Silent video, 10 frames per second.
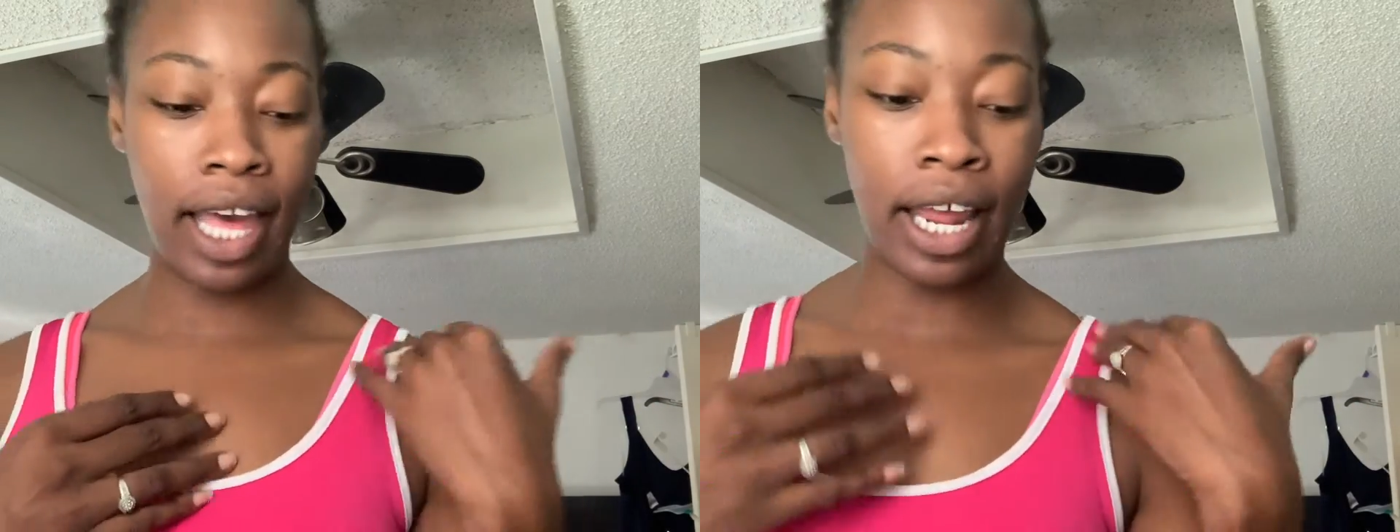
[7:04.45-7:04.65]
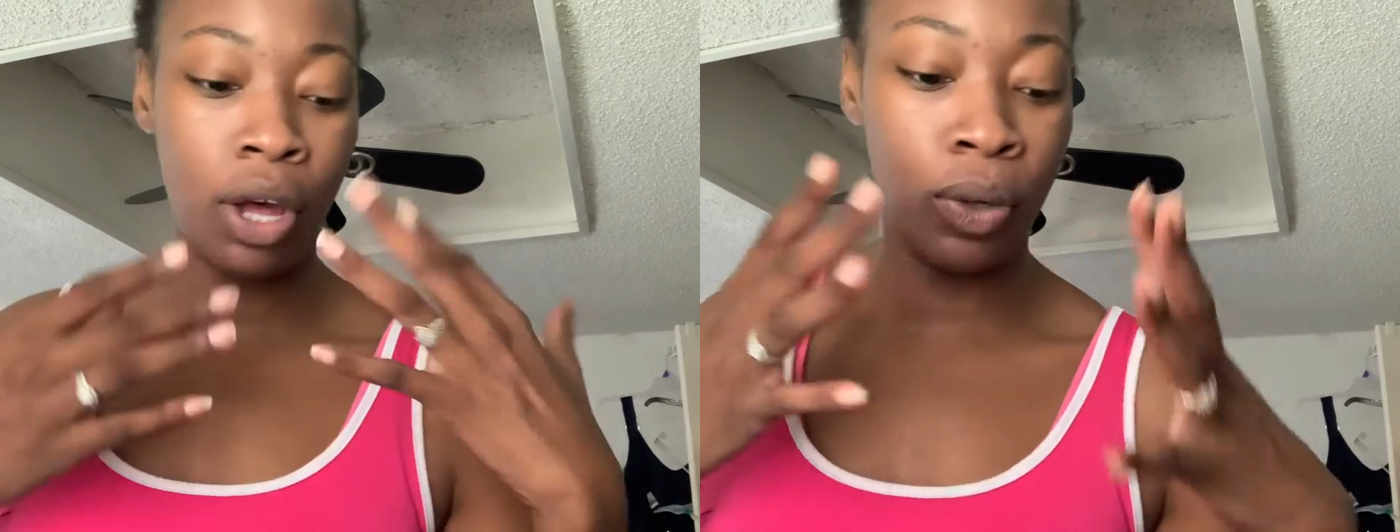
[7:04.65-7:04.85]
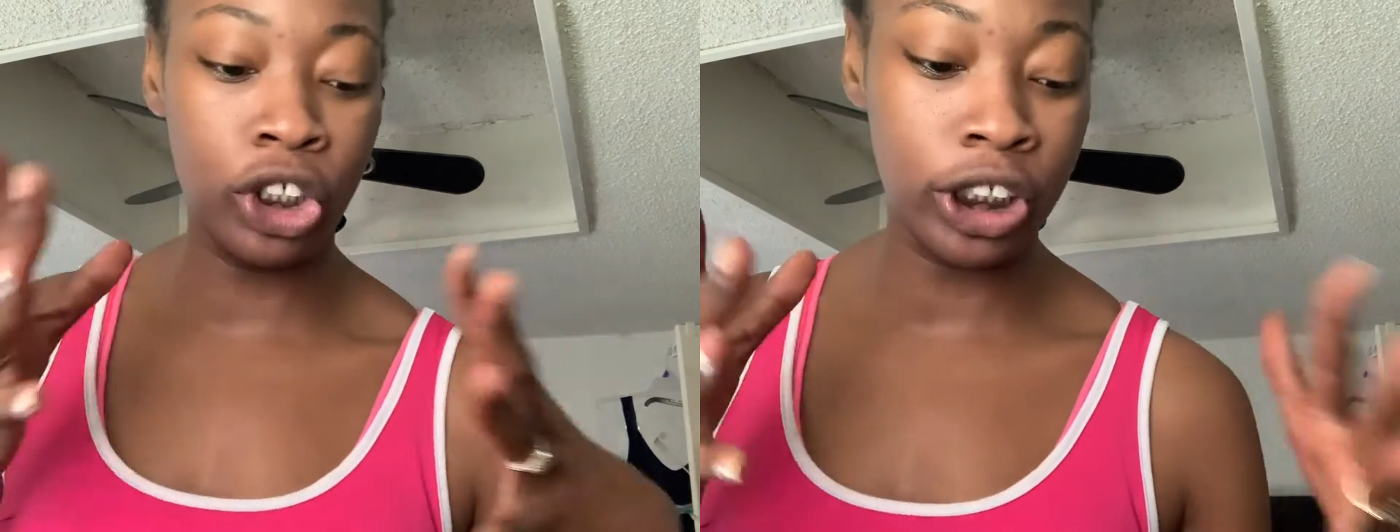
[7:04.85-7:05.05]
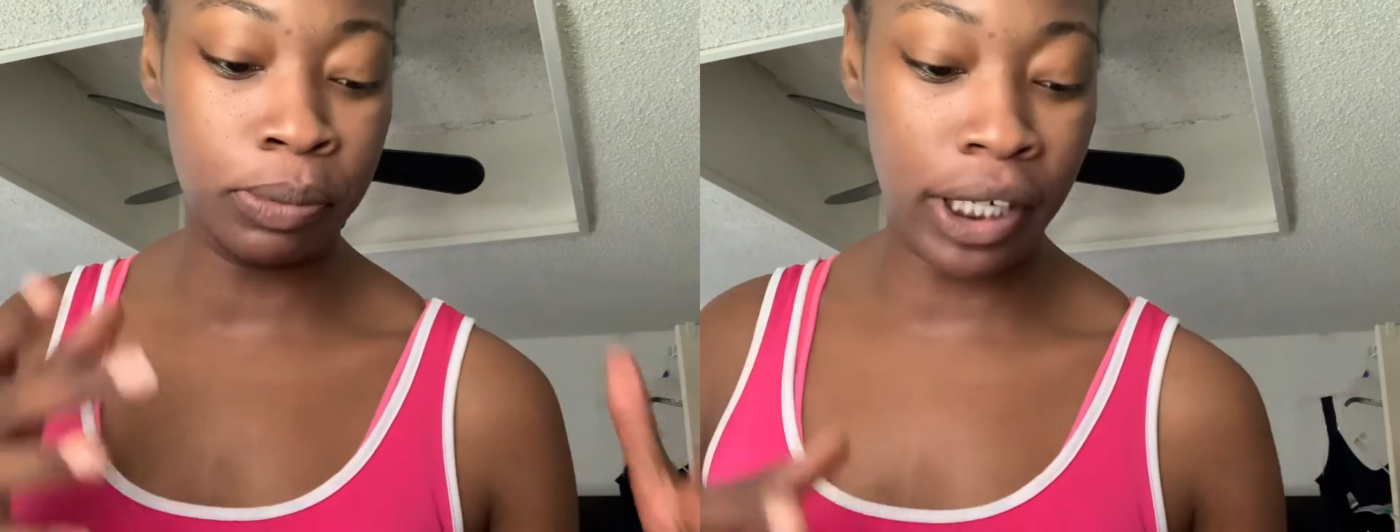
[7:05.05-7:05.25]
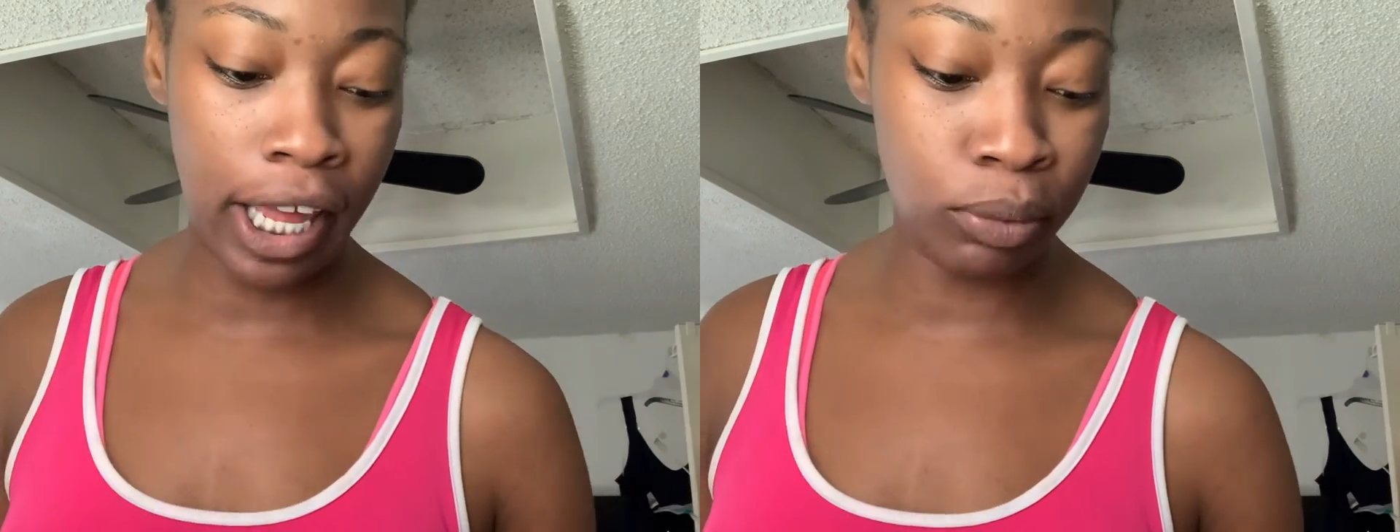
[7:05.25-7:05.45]
and I don't want to just
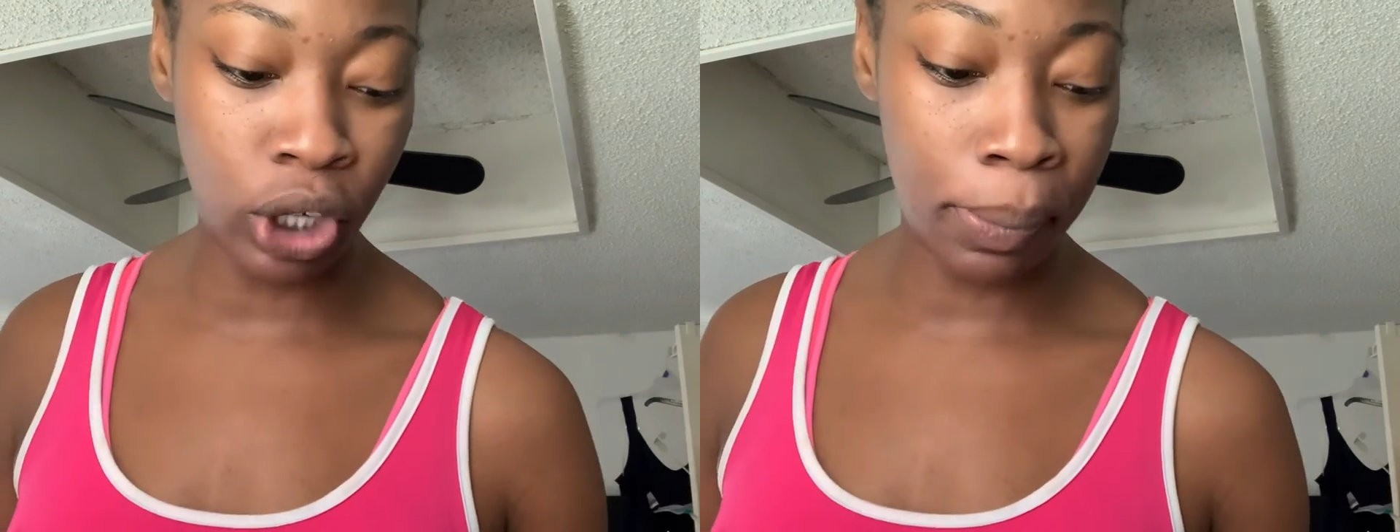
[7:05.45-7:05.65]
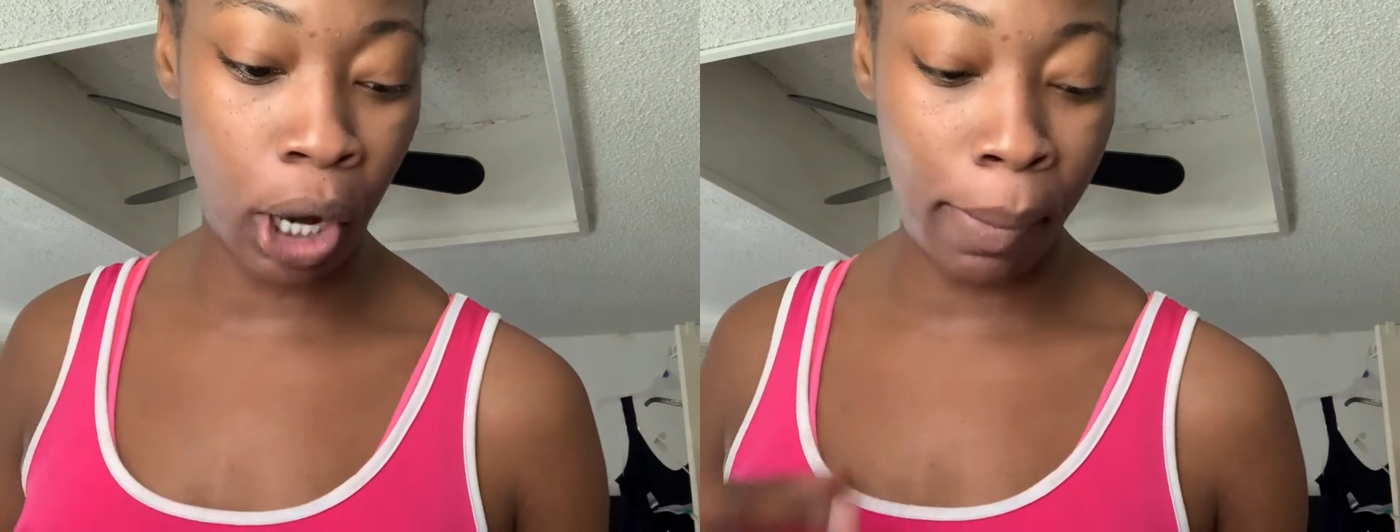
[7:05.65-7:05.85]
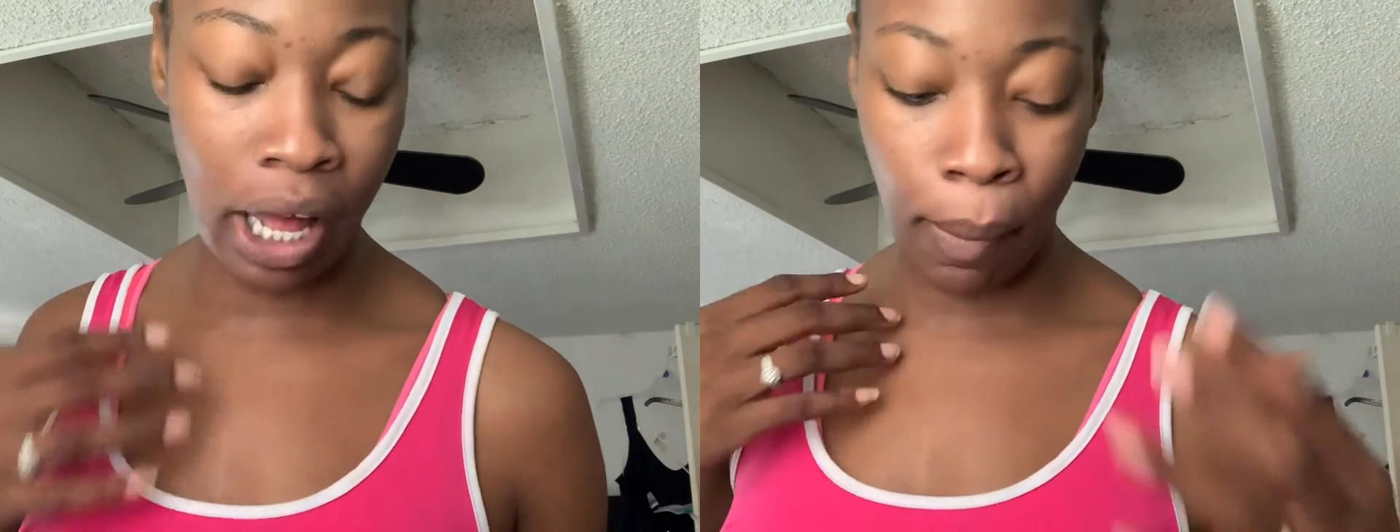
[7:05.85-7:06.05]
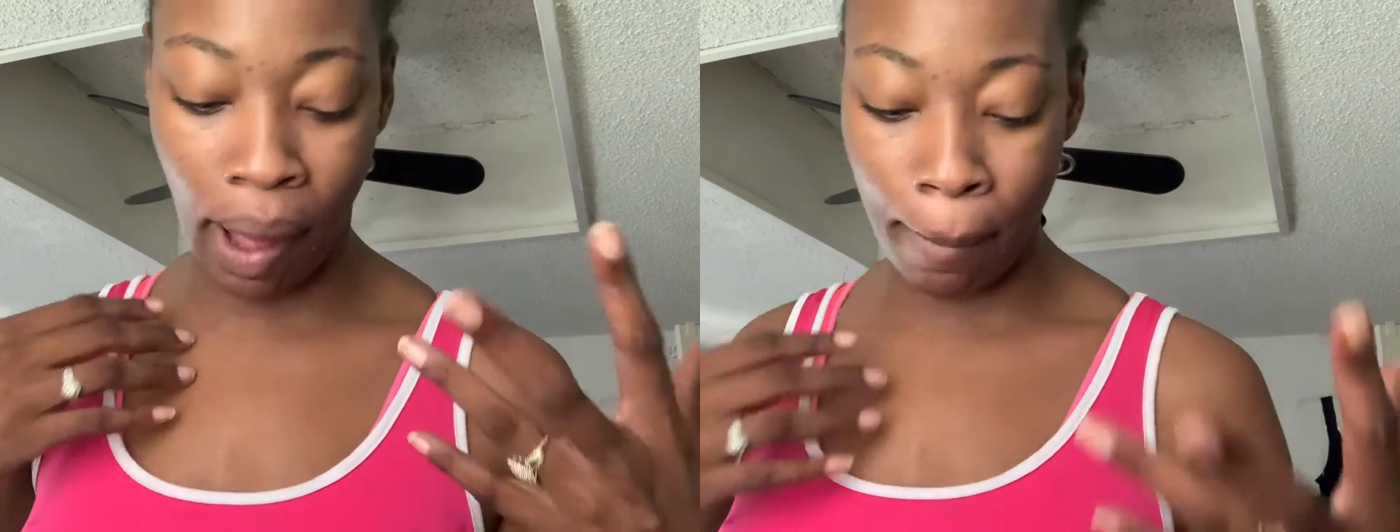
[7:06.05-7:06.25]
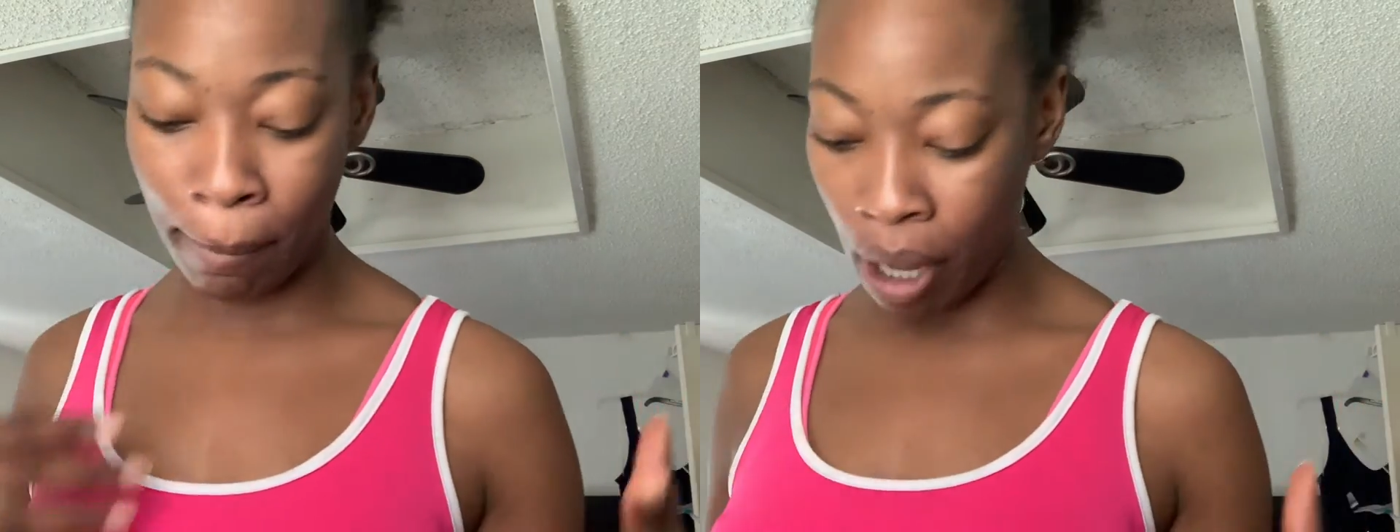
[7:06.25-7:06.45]
be name dropping on
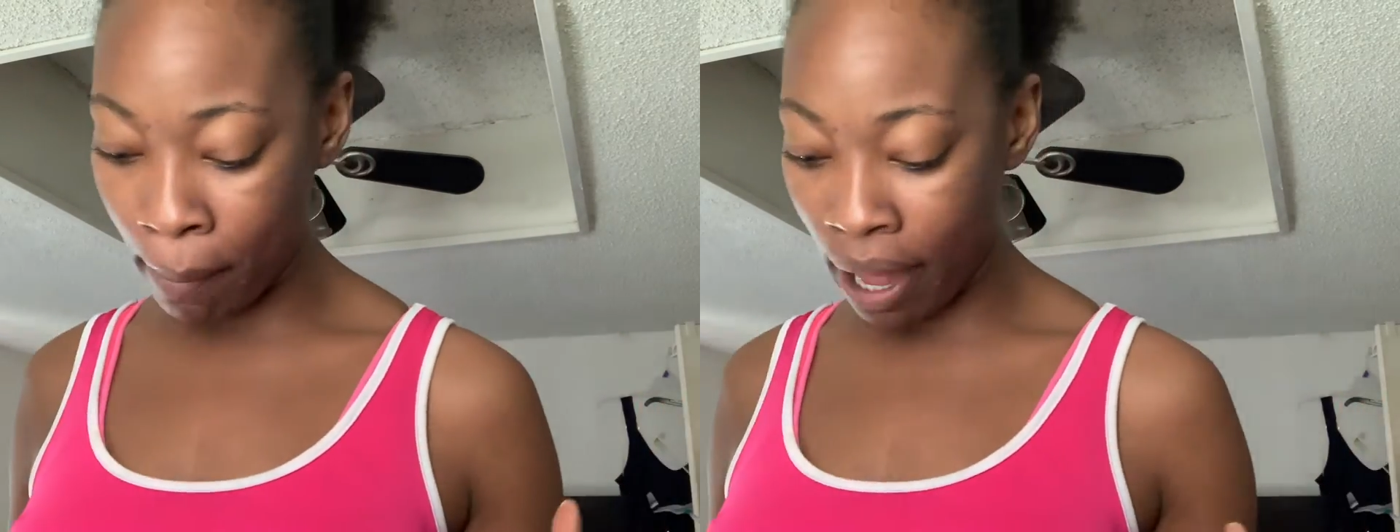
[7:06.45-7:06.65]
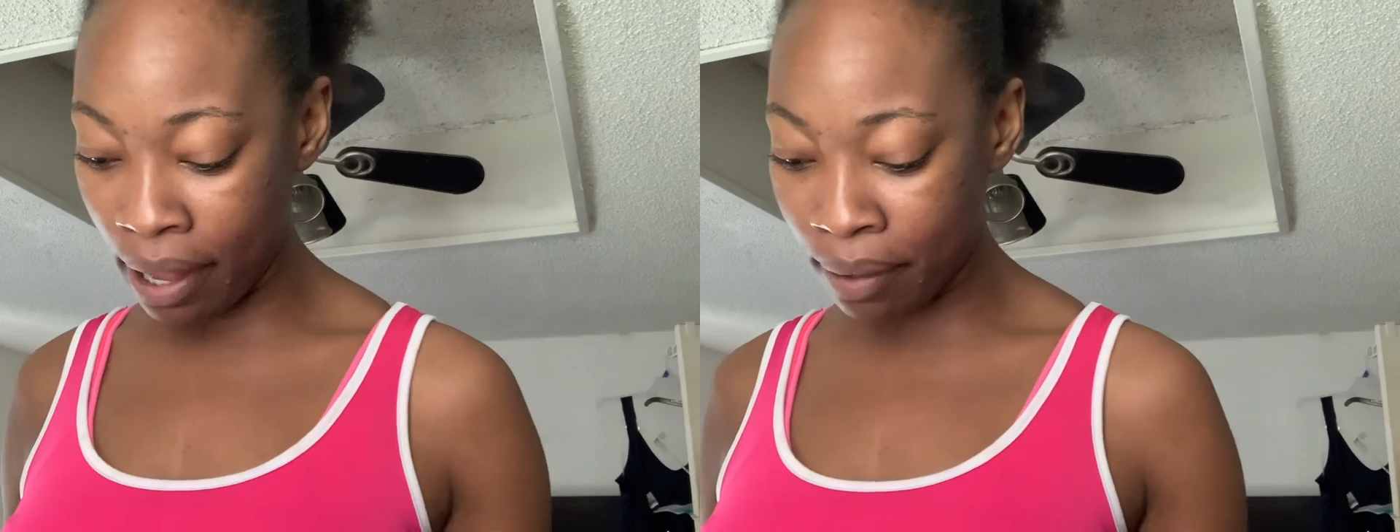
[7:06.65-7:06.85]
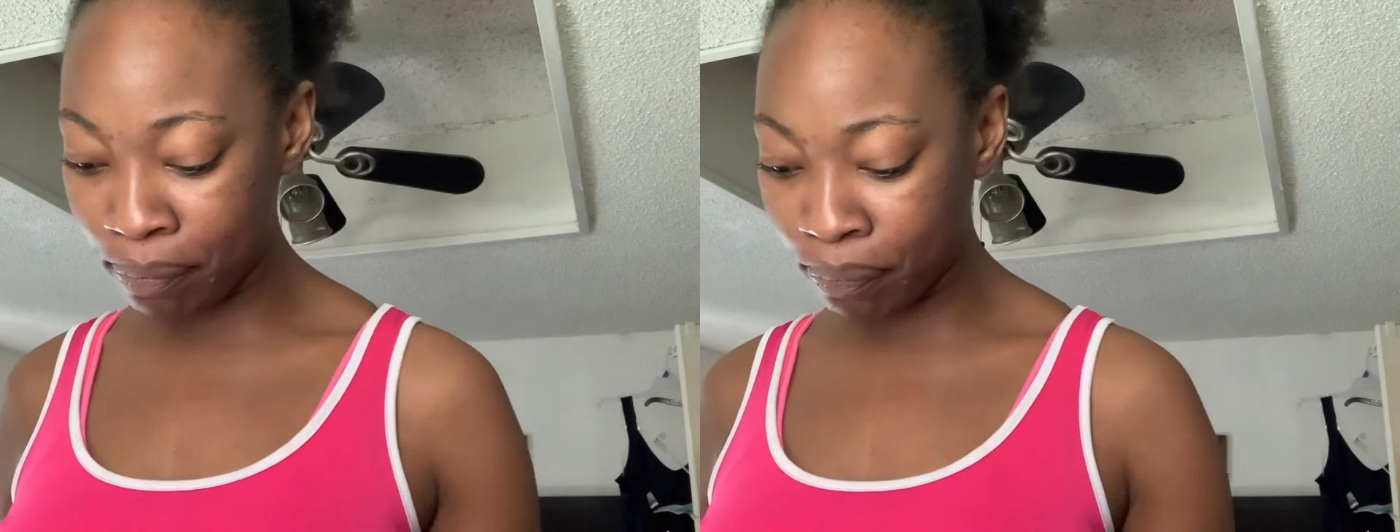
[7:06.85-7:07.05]
my